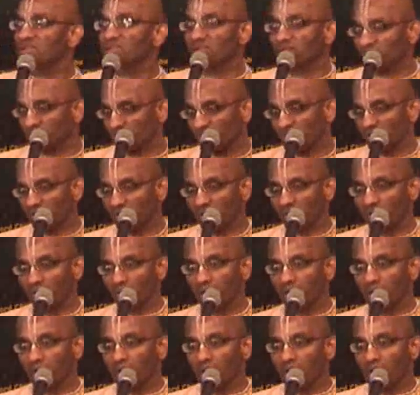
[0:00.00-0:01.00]
Krishna.
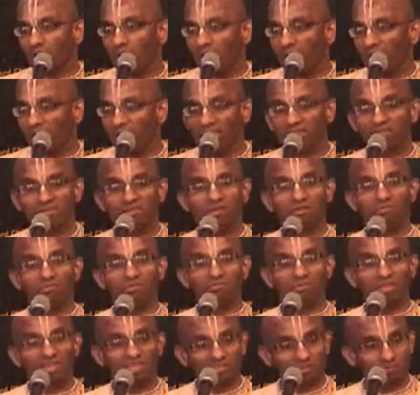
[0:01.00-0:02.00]
And as I said,
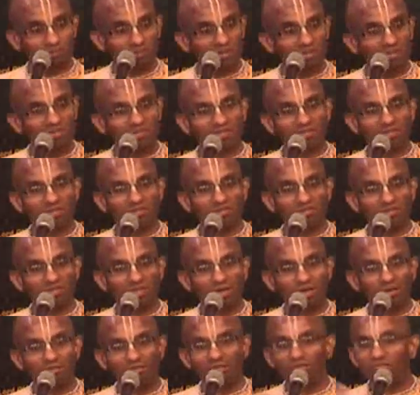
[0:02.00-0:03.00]
when we experience
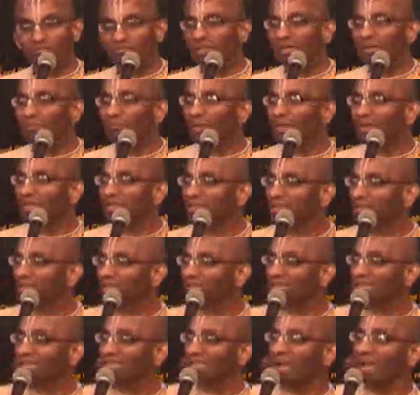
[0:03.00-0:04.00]
Krishna, we feel many
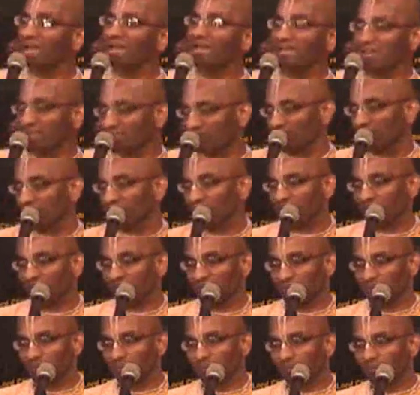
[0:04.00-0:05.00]
things as
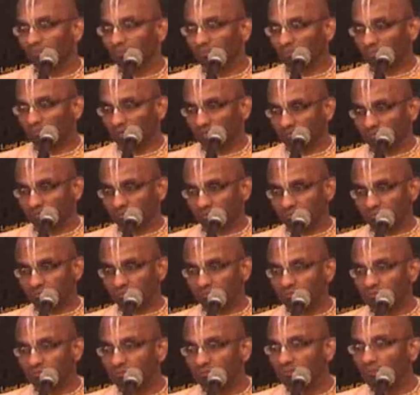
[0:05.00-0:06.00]
unnecessary.
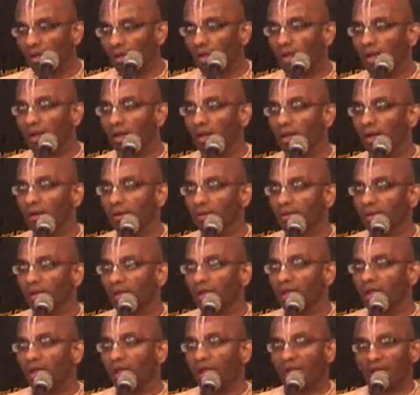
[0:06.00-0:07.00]
And
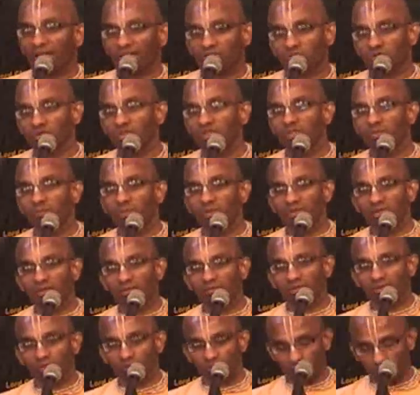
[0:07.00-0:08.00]
actually speaking,
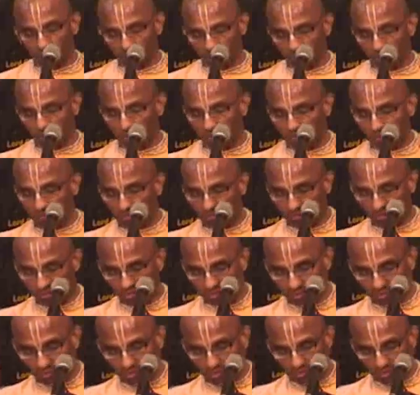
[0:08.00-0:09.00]
when you talk about
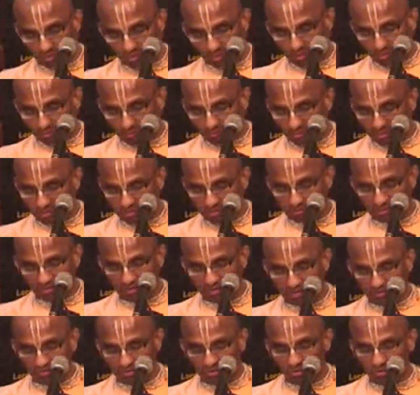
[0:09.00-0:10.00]
many of the
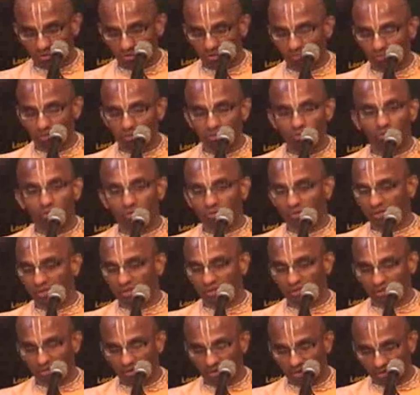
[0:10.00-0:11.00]
things which are talking about no
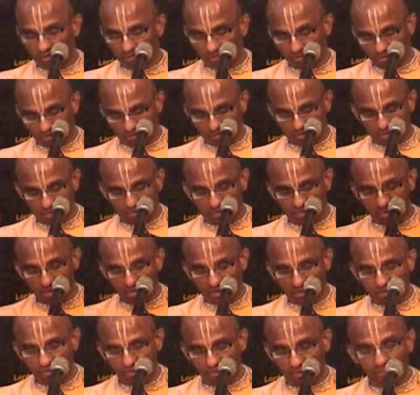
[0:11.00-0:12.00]
tea and things like
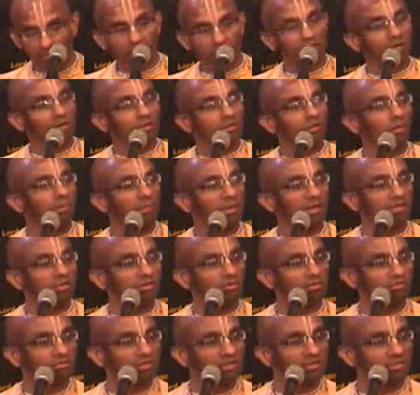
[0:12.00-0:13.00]
that, now many of